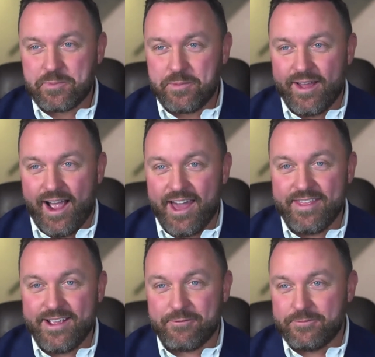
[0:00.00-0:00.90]
but
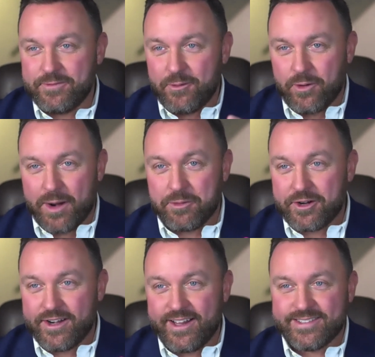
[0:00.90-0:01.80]
I think what I'm
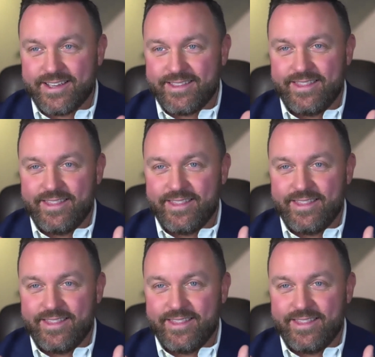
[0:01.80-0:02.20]
learning is that